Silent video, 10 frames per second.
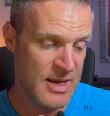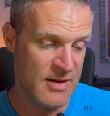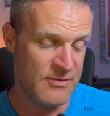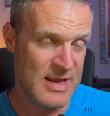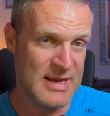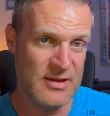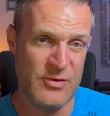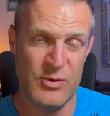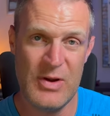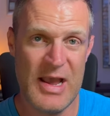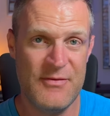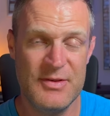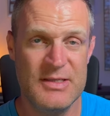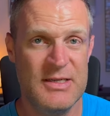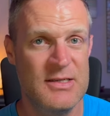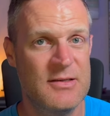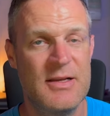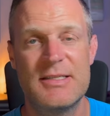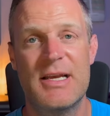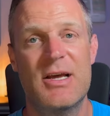If they get through half the season,
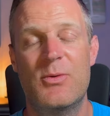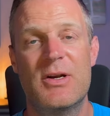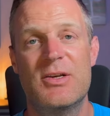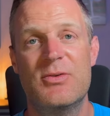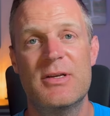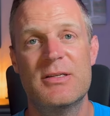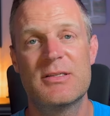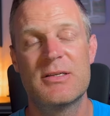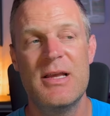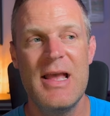they say, I don't wanna do this,